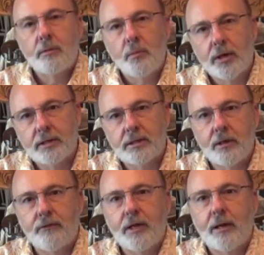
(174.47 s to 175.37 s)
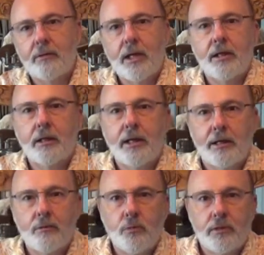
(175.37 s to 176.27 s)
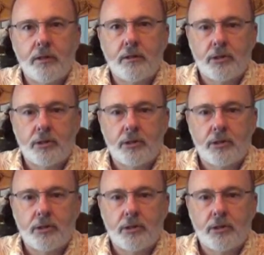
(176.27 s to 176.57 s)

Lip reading: bring itself down and land within